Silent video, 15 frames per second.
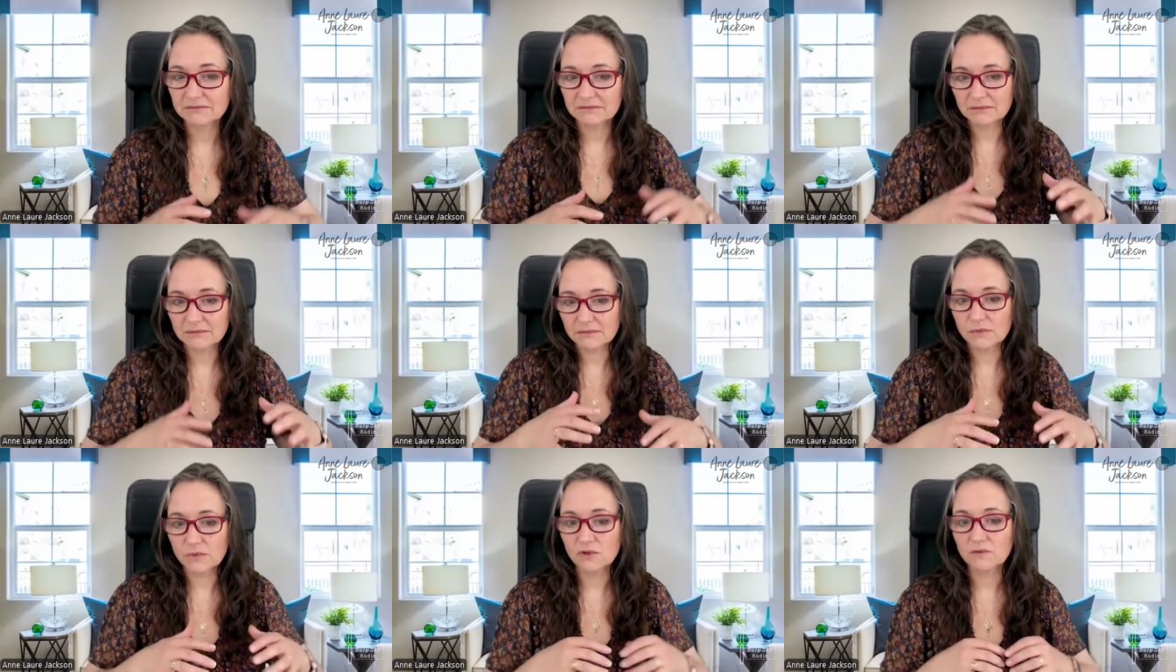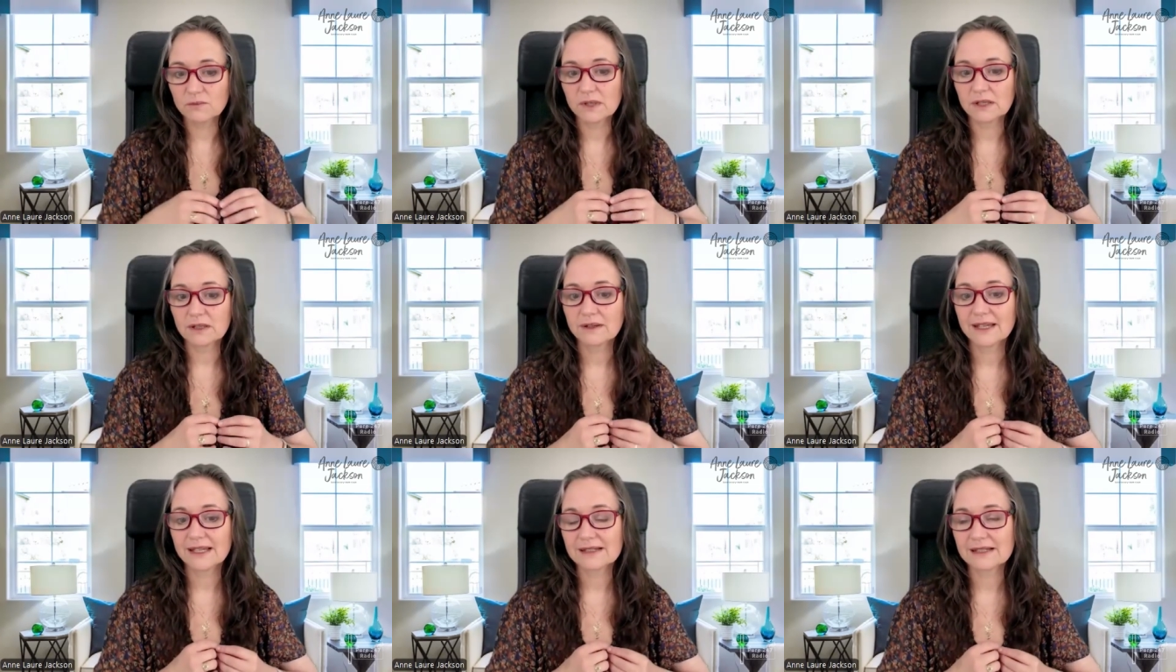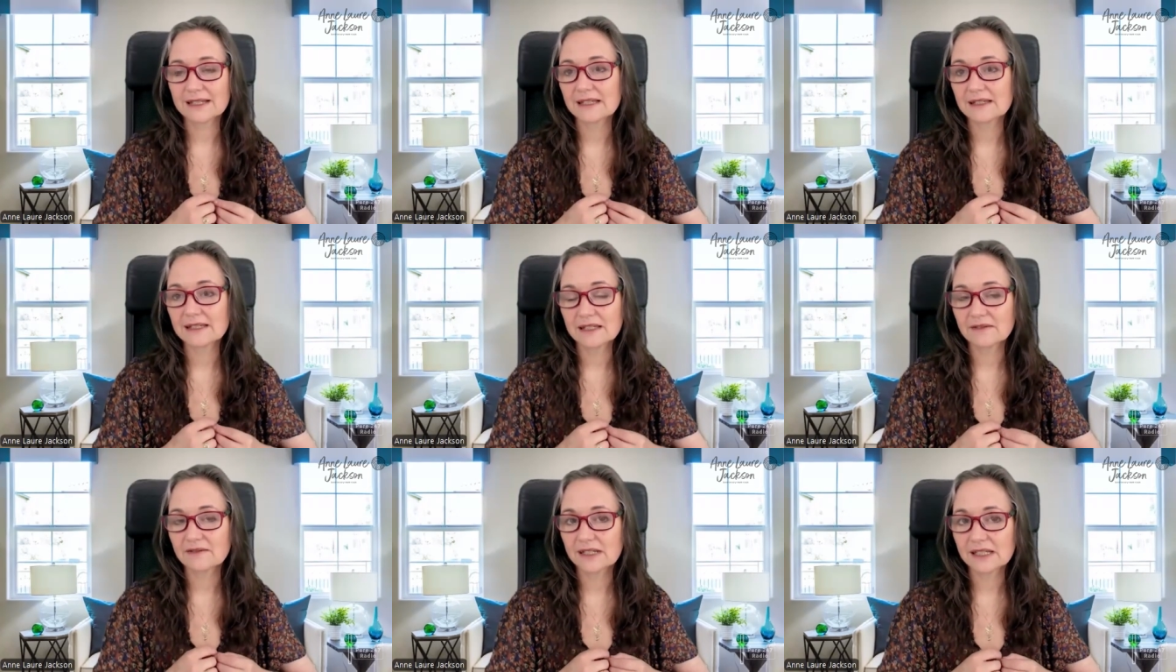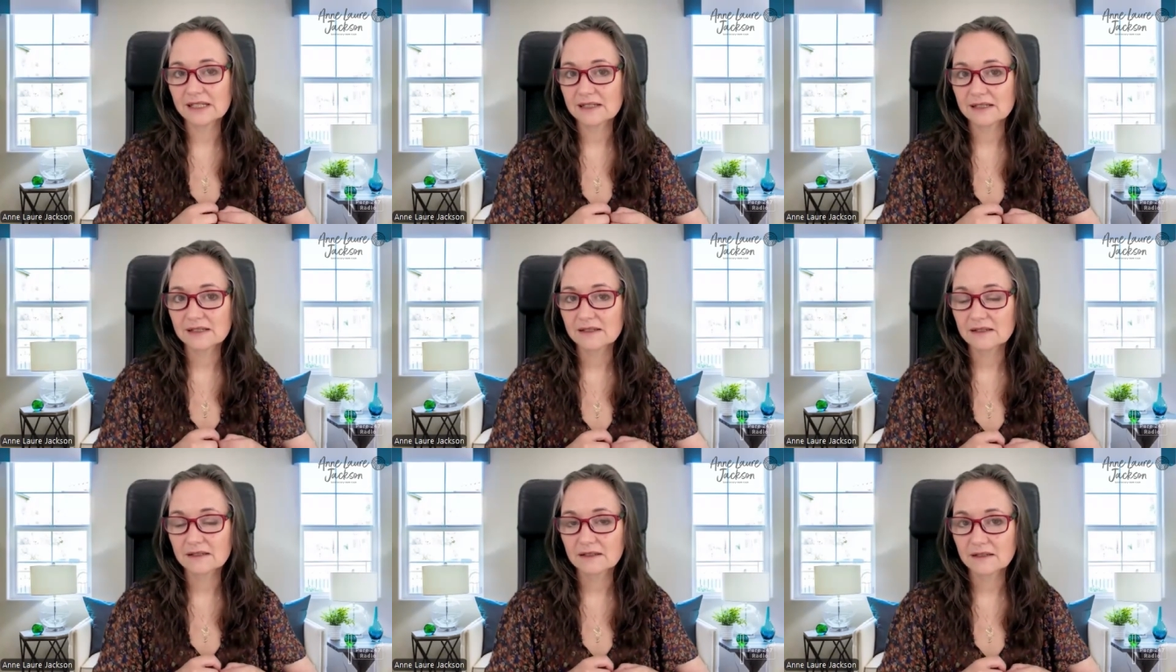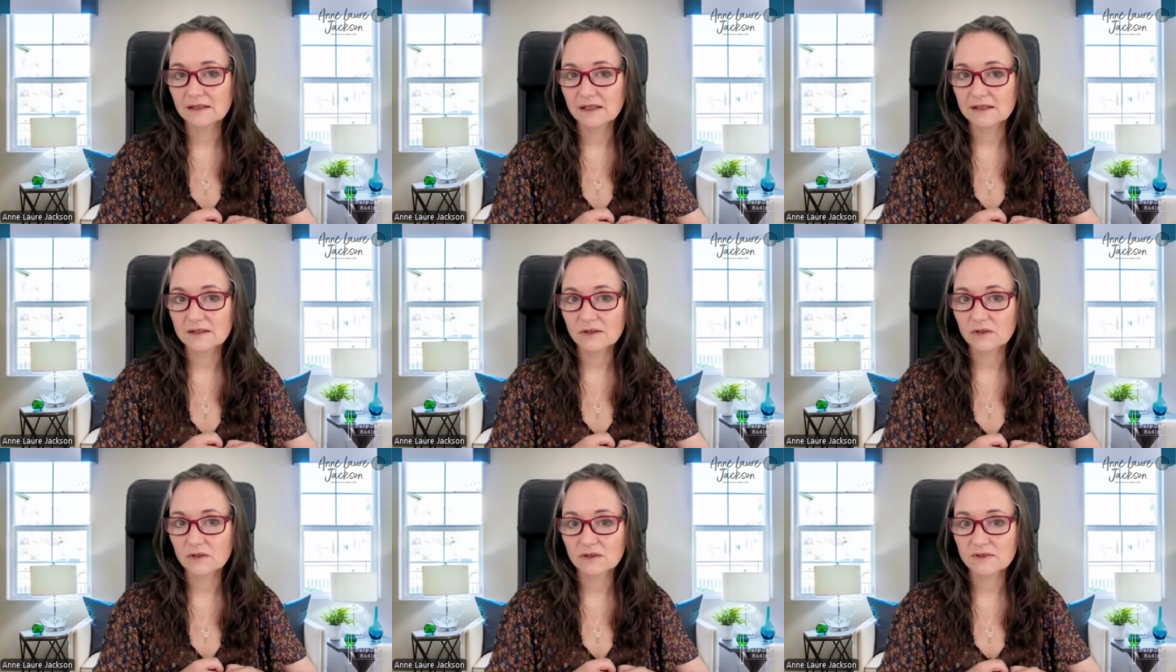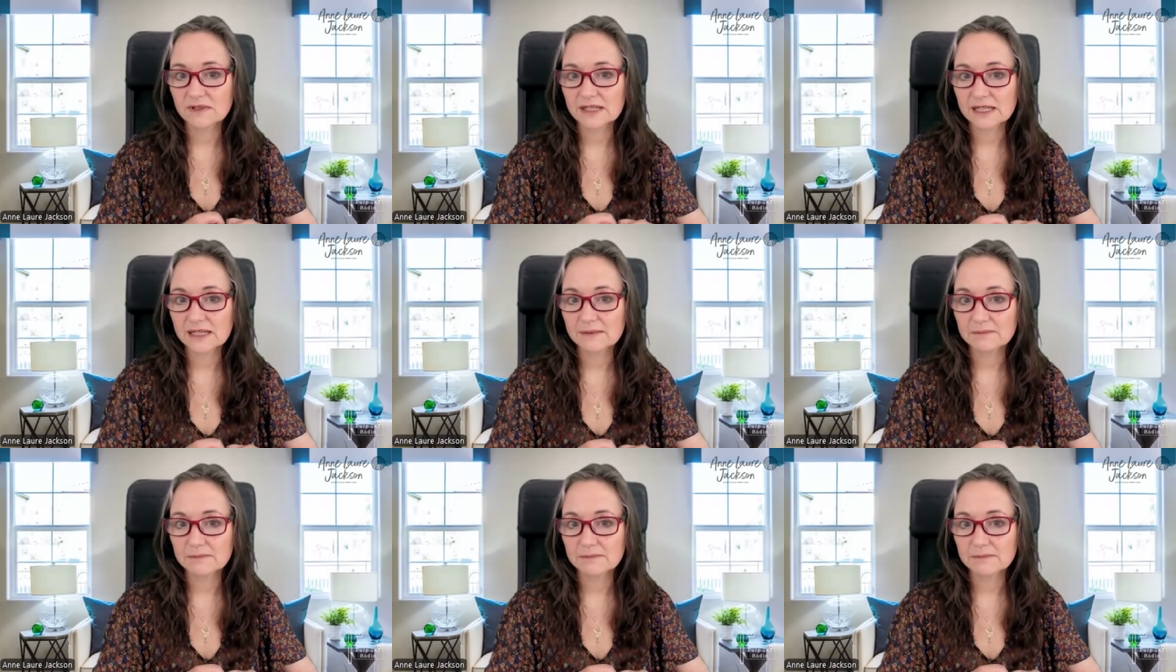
movement that sensitively is not good for sleep.